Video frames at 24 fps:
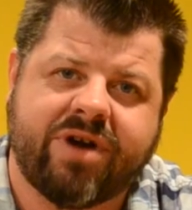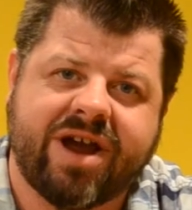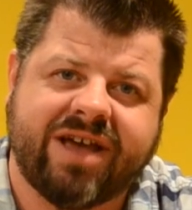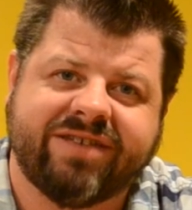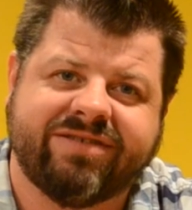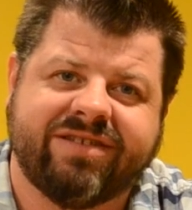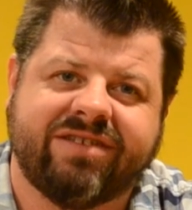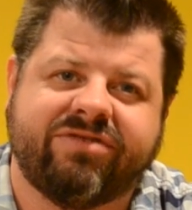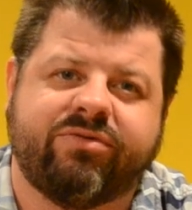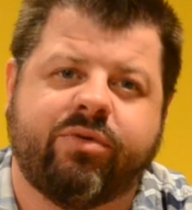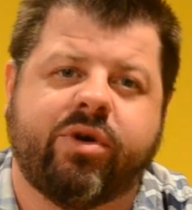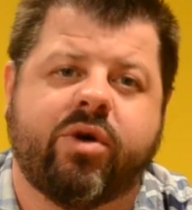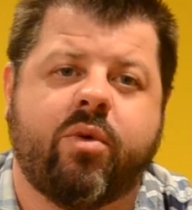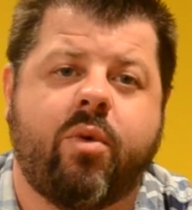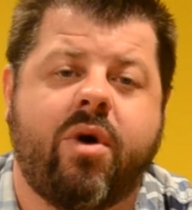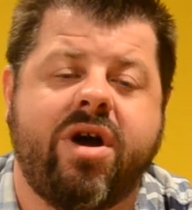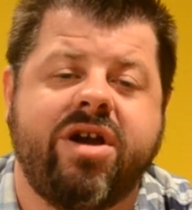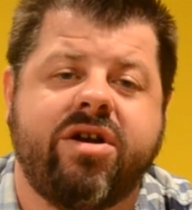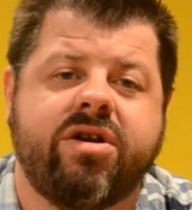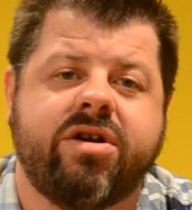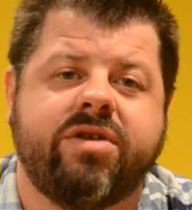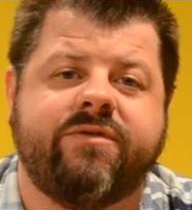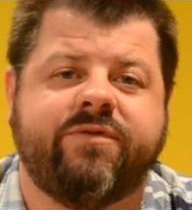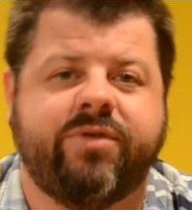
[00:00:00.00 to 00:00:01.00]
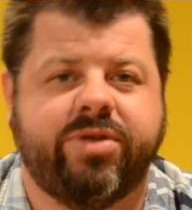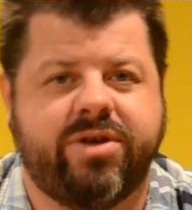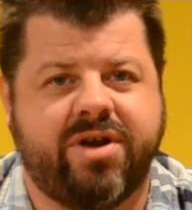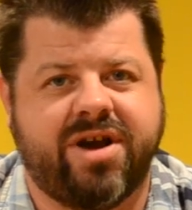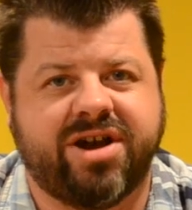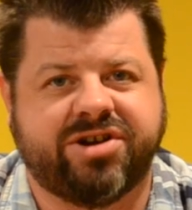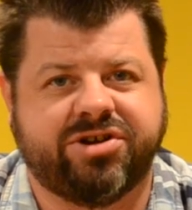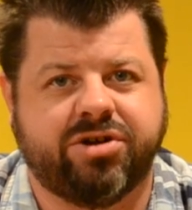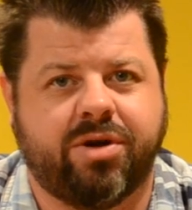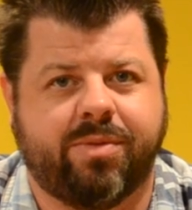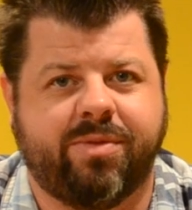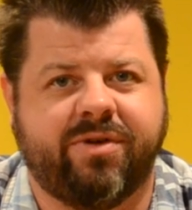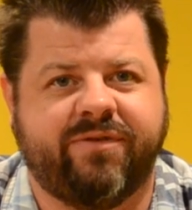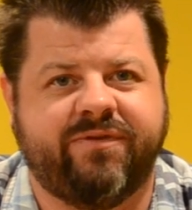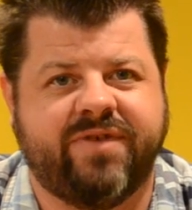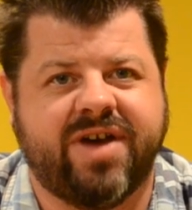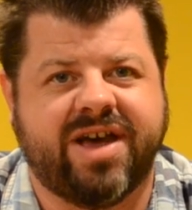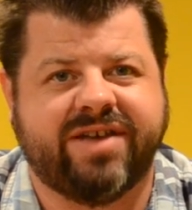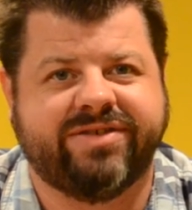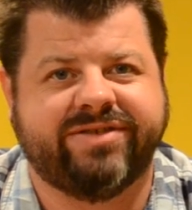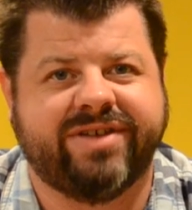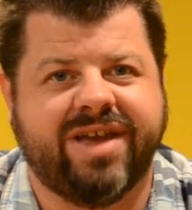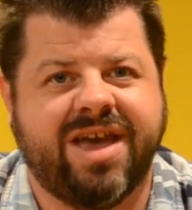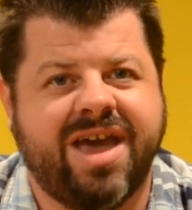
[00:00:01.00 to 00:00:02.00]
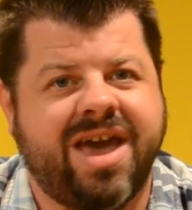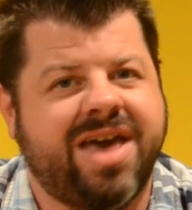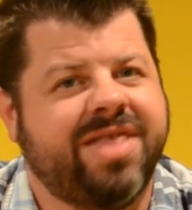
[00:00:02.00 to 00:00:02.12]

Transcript: process required for their Oktoberfest,